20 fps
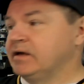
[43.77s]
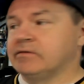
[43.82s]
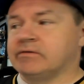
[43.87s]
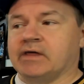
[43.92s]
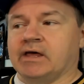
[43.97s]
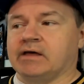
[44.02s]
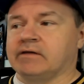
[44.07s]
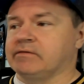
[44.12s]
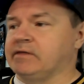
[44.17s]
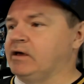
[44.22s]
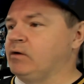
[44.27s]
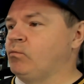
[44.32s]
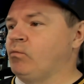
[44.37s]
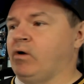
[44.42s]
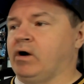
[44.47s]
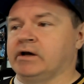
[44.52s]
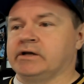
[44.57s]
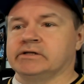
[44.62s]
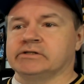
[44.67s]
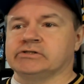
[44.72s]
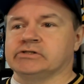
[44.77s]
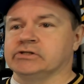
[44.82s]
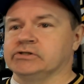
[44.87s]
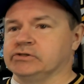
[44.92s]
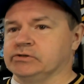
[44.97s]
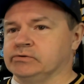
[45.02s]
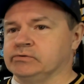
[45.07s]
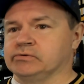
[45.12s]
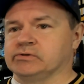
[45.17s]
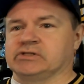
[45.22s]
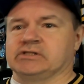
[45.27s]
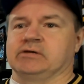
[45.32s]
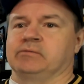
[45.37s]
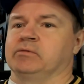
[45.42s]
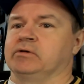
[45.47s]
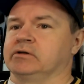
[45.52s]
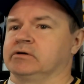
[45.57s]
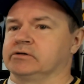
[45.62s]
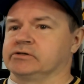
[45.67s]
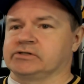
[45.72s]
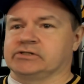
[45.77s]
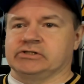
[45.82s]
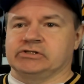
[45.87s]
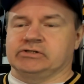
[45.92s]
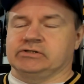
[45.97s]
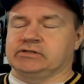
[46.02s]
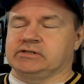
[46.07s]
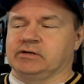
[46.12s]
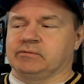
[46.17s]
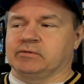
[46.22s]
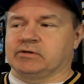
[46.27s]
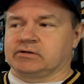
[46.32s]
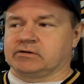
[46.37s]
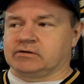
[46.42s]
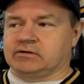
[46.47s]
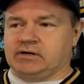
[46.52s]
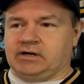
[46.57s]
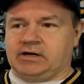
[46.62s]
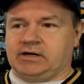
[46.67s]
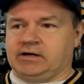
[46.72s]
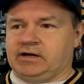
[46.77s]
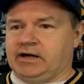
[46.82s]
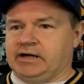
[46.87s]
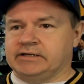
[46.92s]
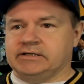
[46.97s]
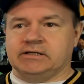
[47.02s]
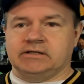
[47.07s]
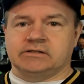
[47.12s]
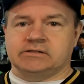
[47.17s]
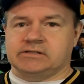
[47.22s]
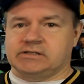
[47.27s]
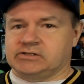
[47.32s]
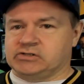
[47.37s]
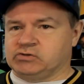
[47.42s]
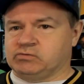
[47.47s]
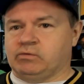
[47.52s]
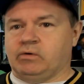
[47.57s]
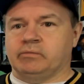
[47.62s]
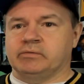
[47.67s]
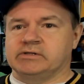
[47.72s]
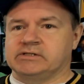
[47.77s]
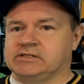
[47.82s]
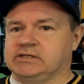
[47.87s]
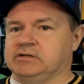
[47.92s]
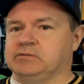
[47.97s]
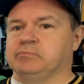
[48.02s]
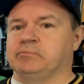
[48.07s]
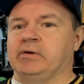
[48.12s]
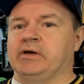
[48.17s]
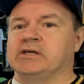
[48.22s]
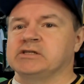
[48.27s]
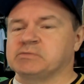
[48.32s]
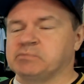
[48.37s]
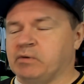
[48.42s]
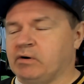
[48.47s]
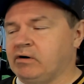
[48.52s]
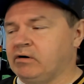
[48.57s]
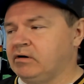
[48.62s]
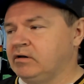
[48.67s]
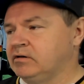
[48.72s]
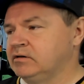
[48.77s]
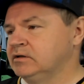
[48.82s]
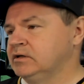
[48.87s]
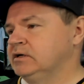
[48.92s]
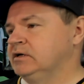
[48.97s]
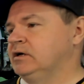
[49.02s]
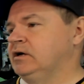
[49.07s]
They wanted to do similar ideas as to what we see in baseball.